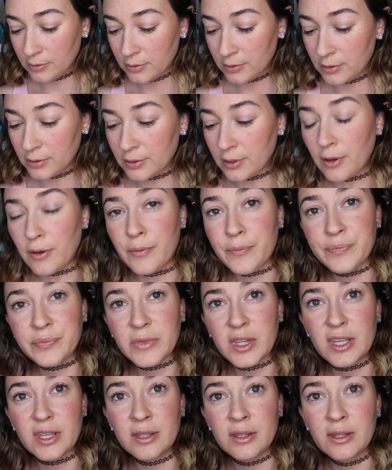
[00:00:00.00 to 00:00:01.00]
So
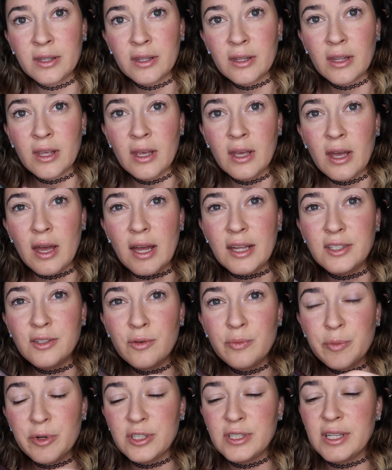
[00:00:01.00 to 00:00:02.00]
I
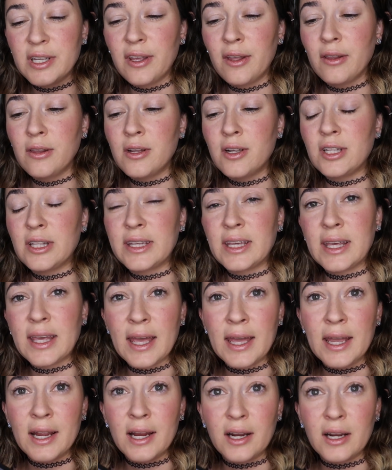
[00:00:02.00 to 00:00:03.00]
don't particularly
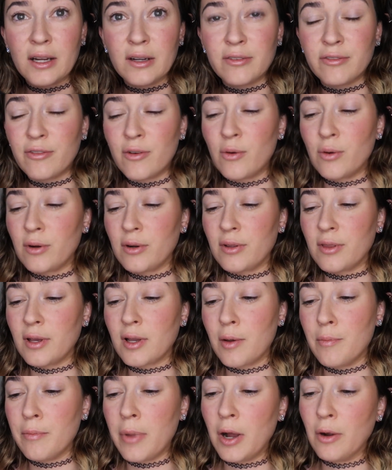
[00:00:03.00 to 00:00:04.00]
care for the
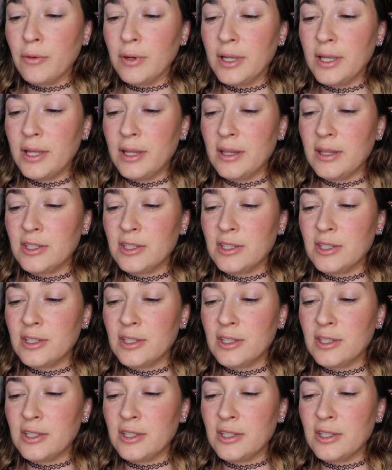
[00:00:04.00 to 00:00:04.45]
component.